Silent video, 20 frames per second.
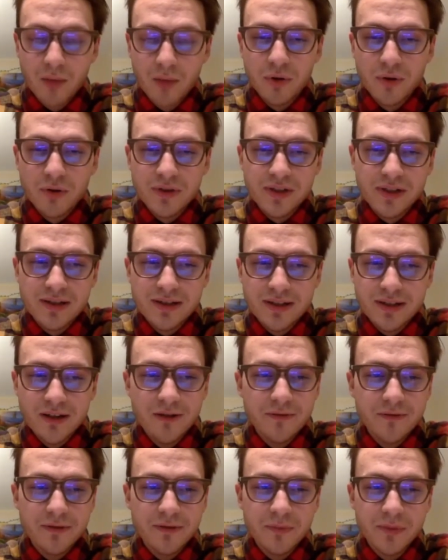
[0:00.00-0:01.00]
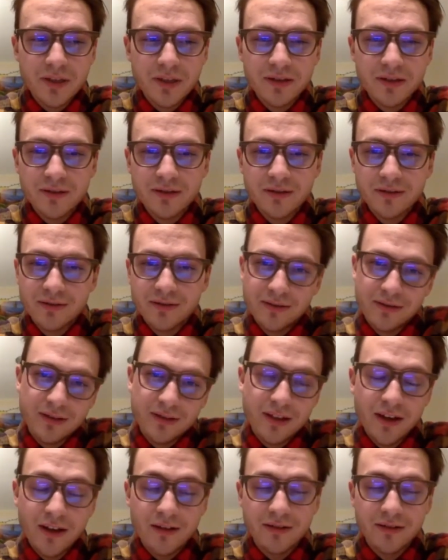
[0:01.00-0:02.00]
compost itself, I
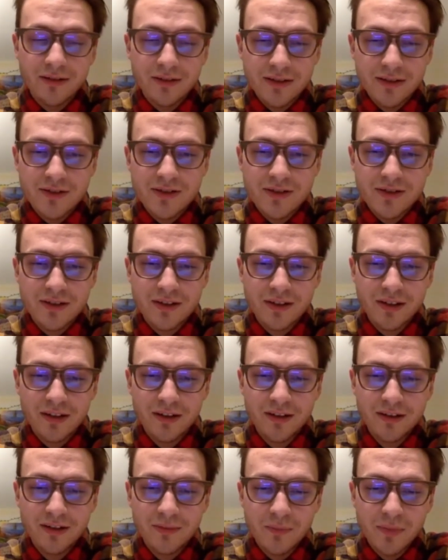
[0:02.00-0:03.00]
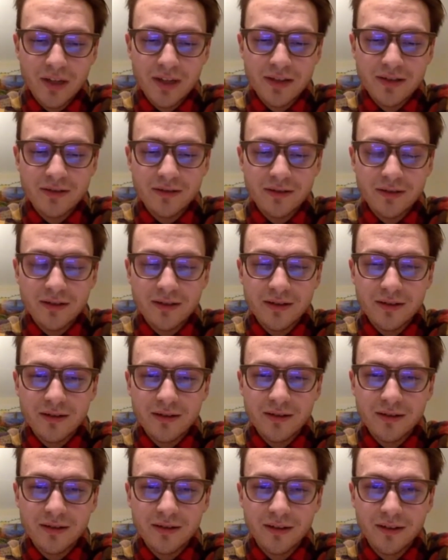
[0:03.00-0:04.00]
mean, yeah, it's
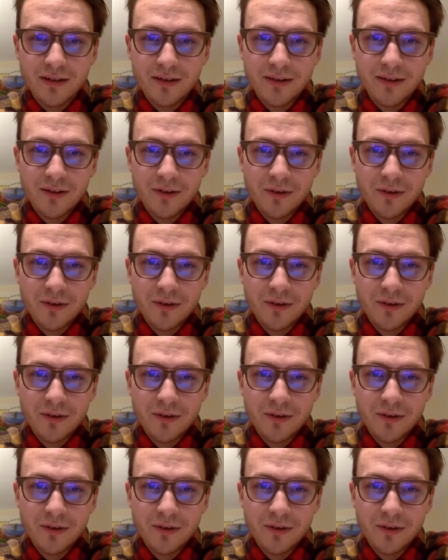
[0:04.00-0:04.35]
basically